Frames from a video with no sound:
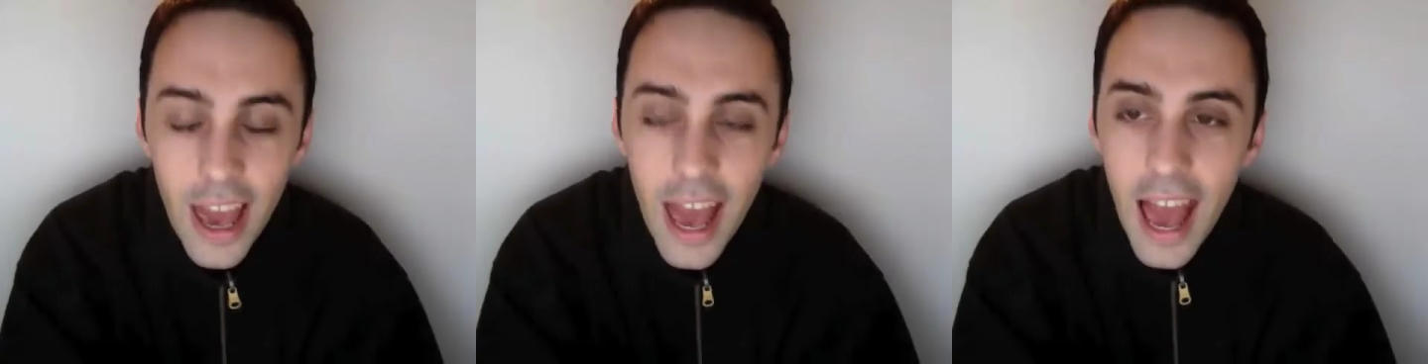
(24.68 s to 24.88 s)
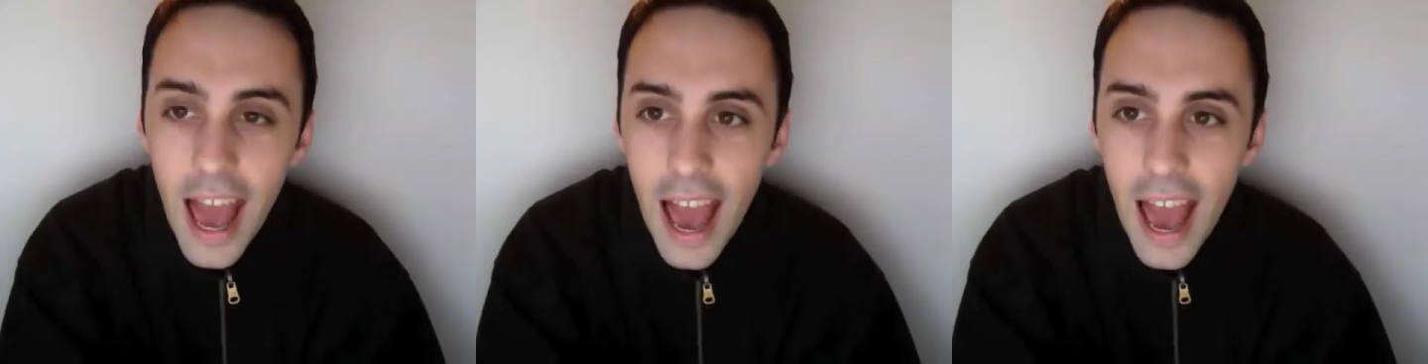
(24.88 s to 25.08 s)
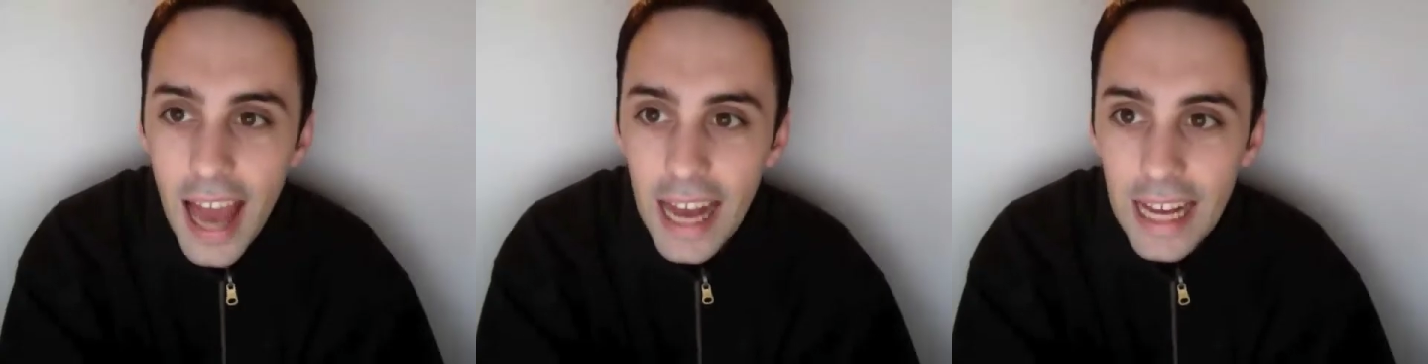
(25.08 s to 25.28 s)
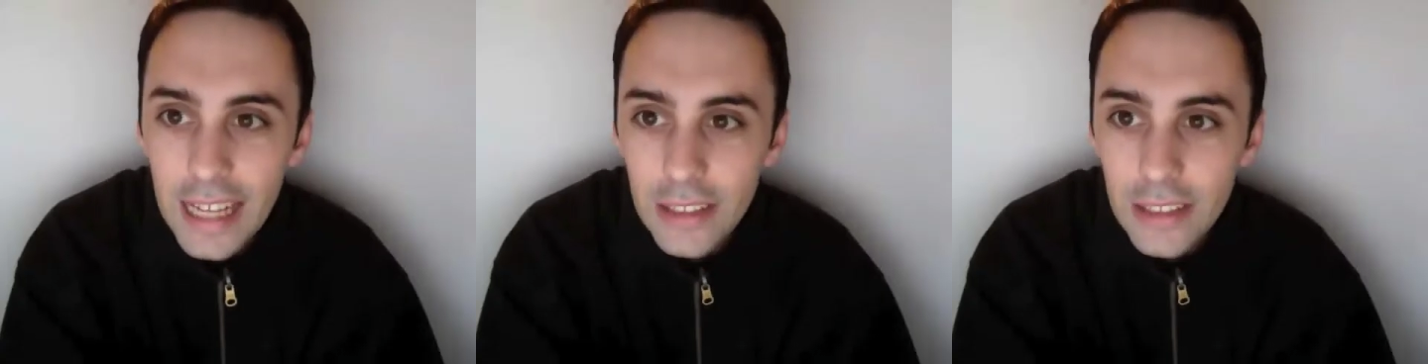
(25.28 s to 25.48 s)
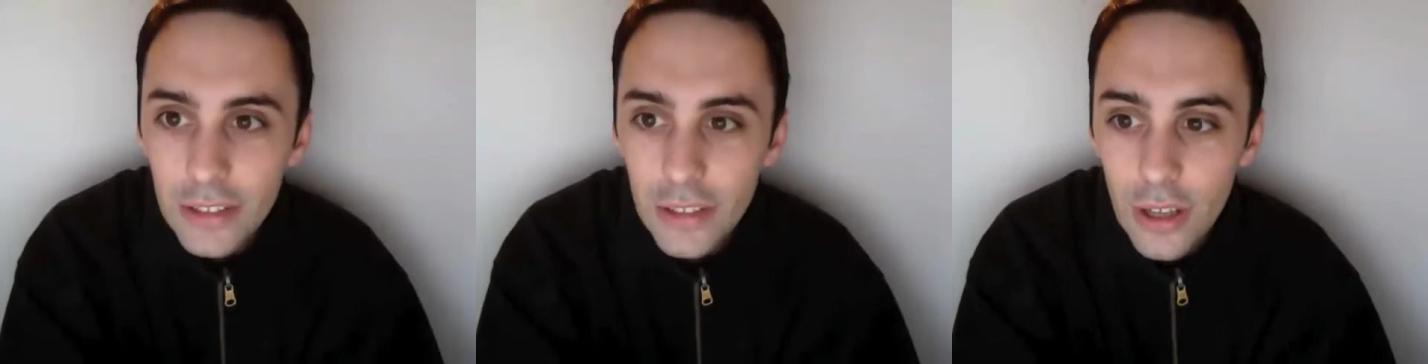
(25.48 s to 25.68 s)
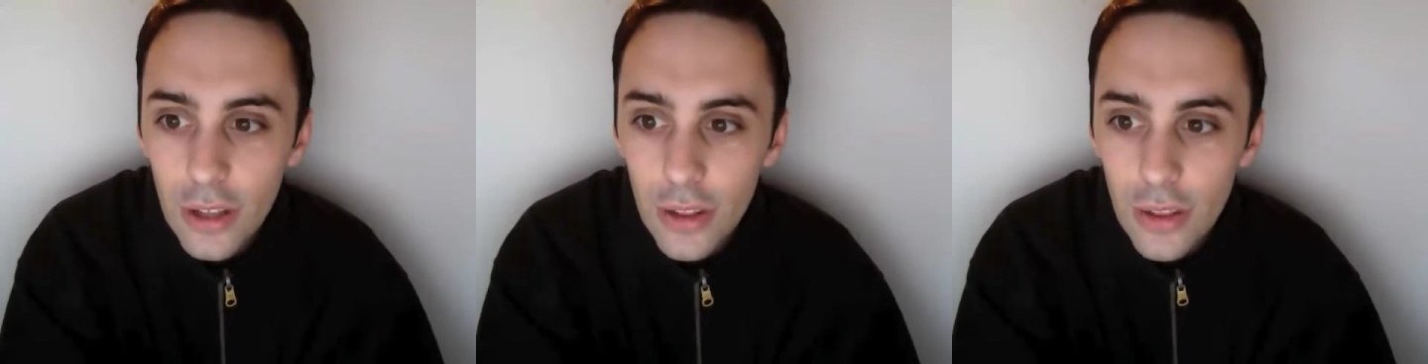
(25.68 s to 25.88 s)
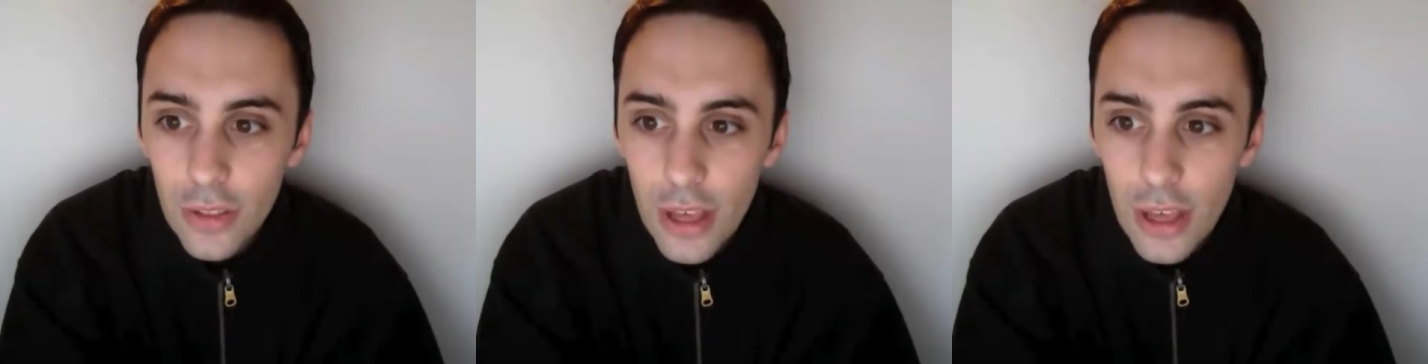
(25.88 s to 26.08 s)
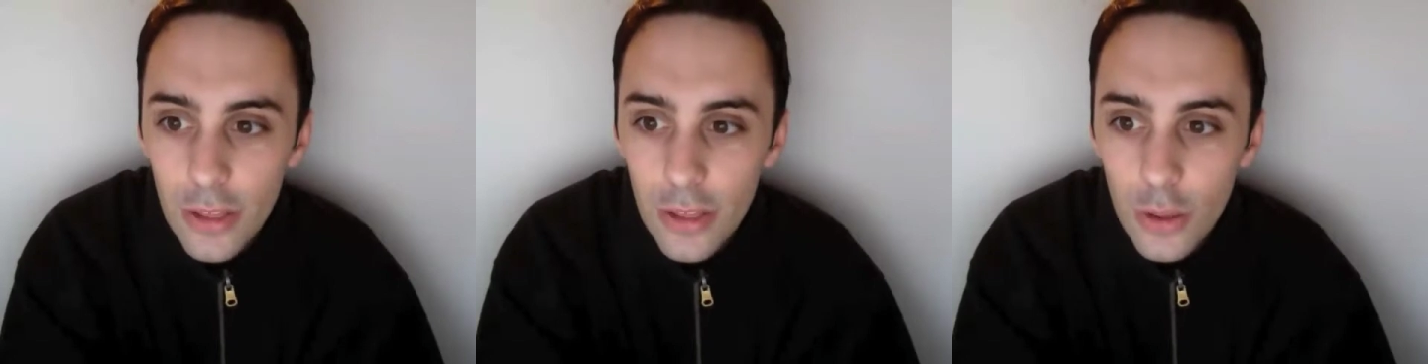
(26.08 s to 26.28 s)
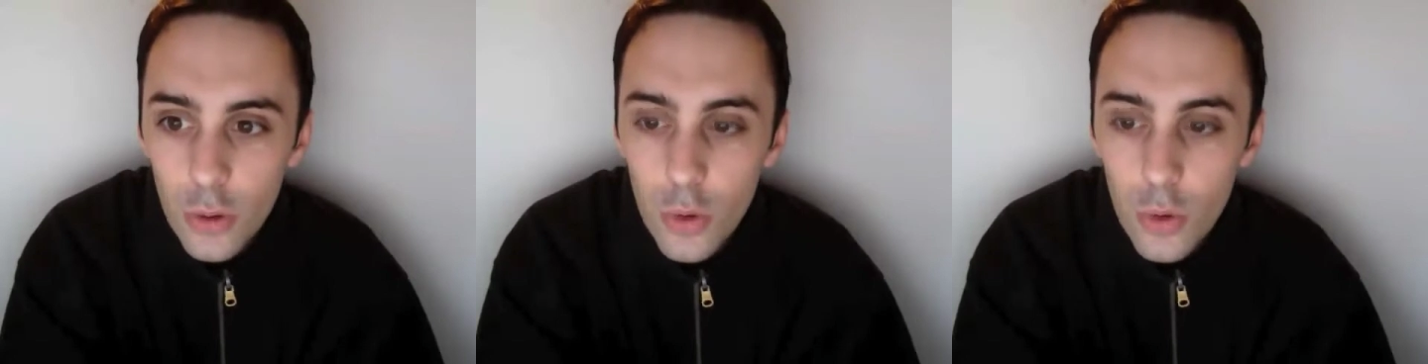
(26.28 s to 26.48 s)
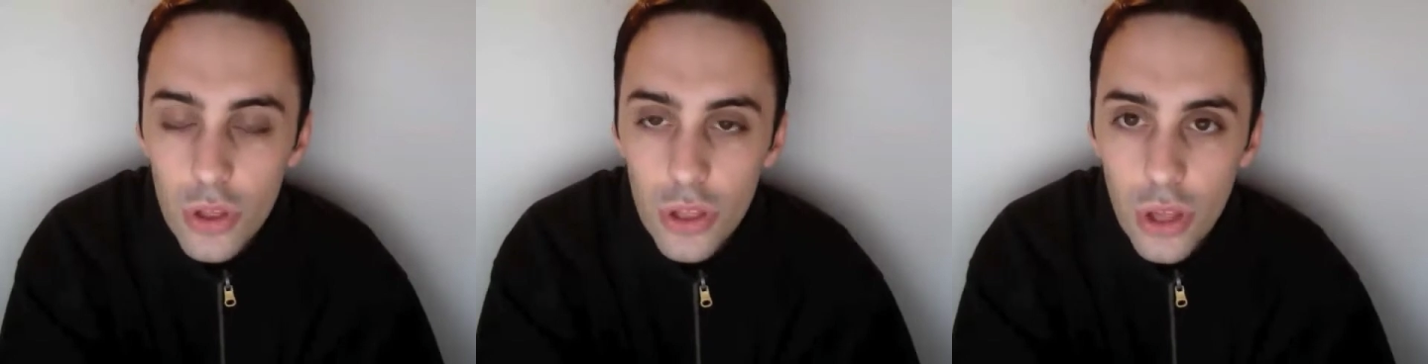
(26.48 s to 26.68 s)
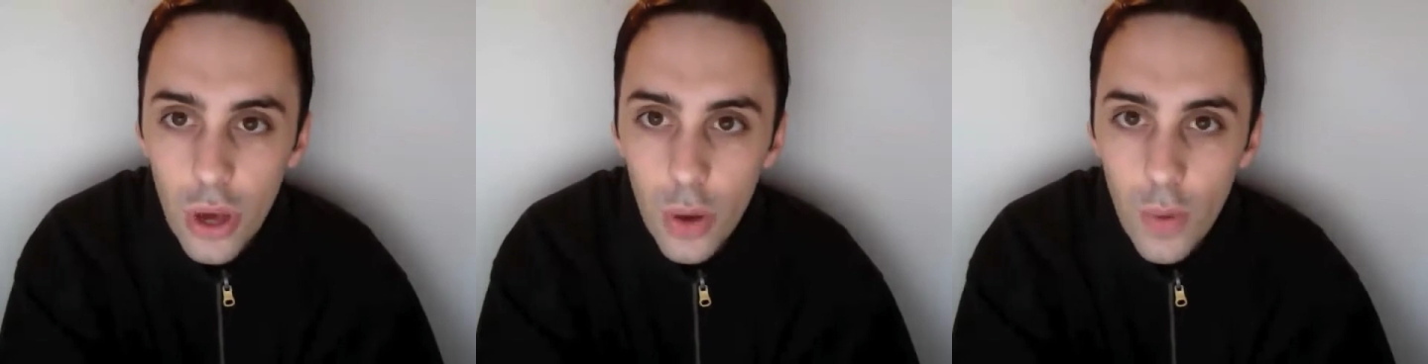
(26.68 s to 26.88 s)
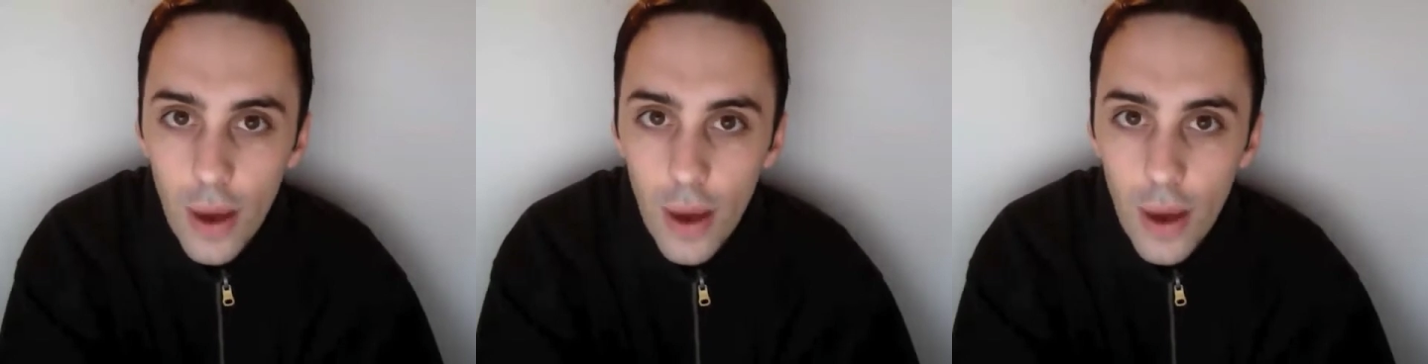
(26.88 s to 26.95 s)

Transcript: and there's also